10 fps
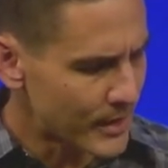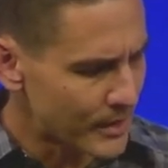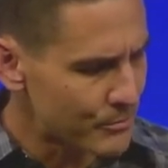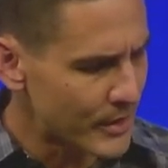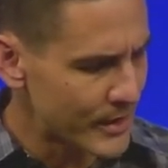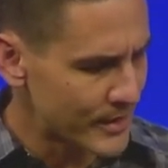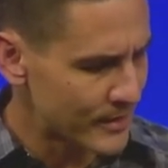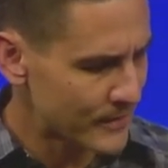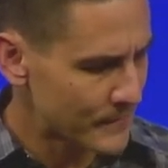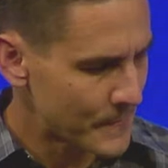and bud,
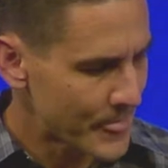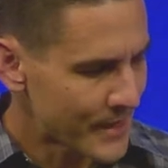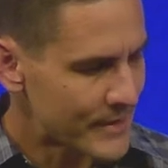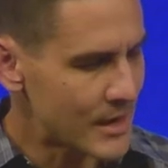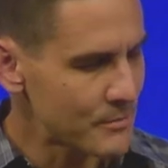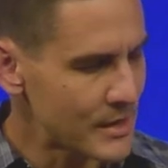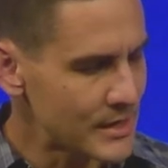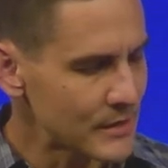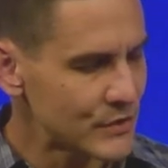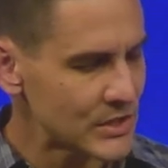that it may
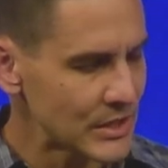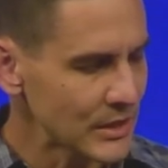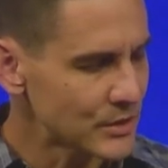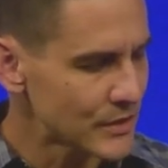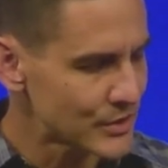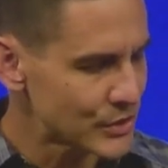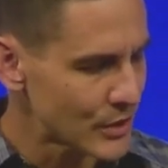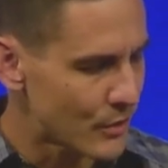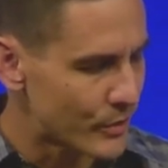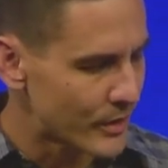give seed to the
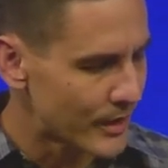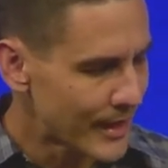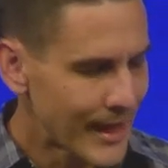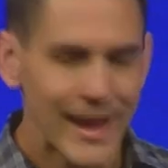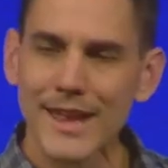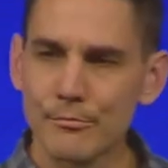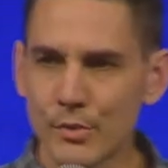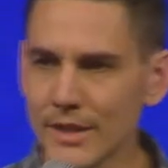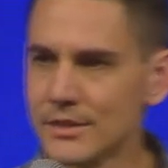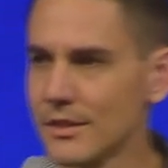sower and
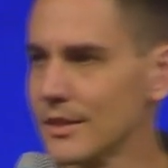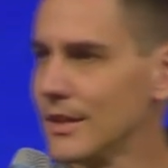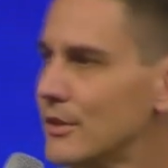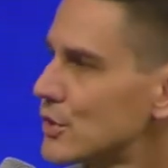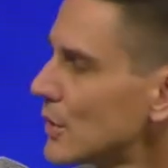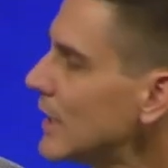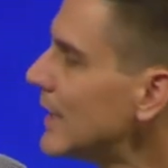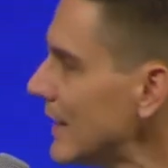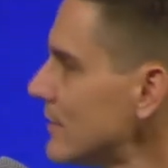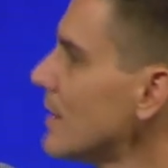bread to the eater. So he
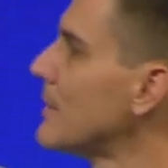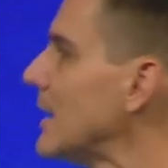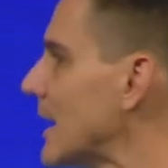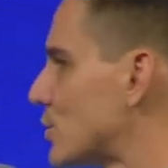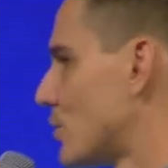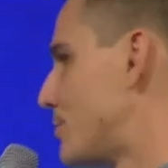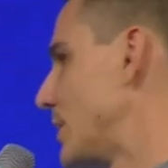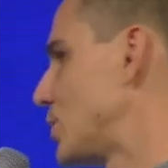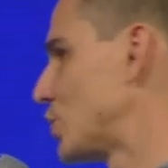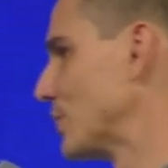gives them a natural
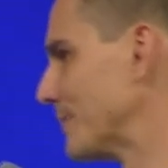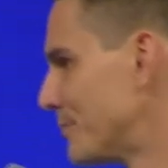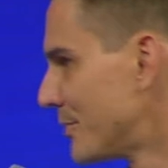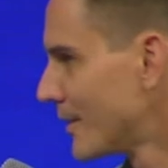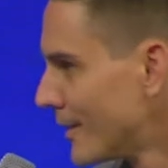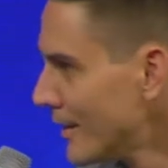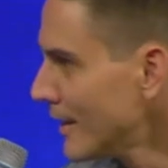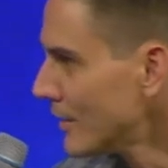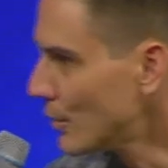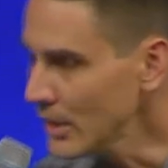picture.
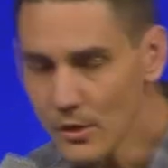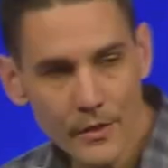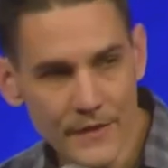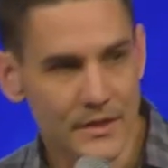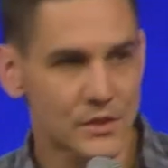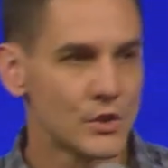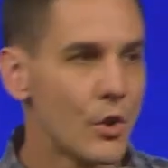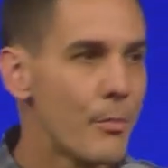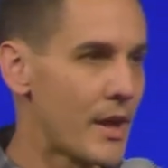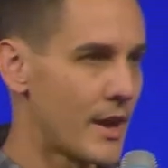We know that the
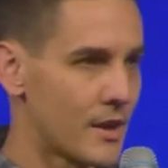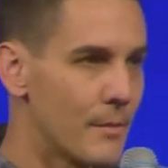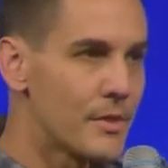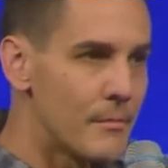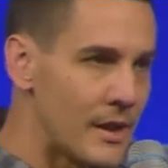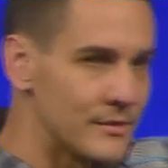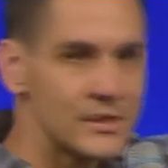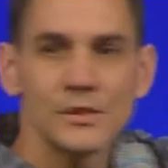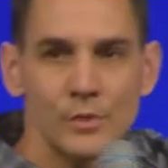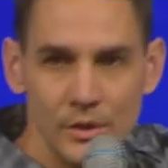snowpack up in the mountains
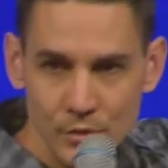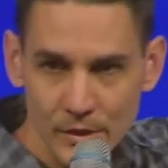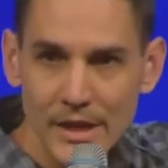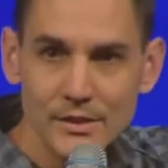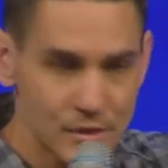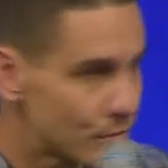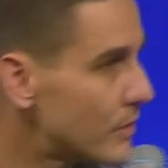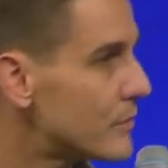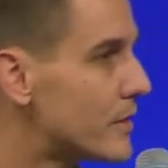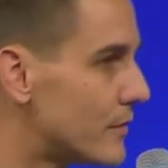is what creates the
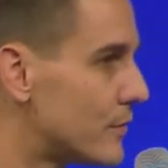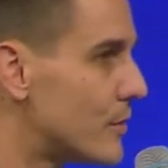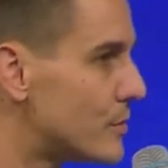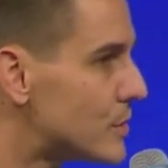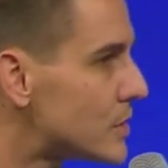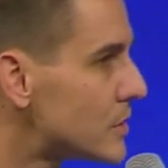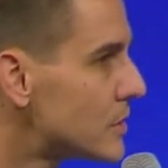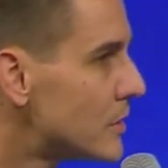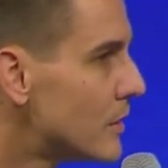river that flows.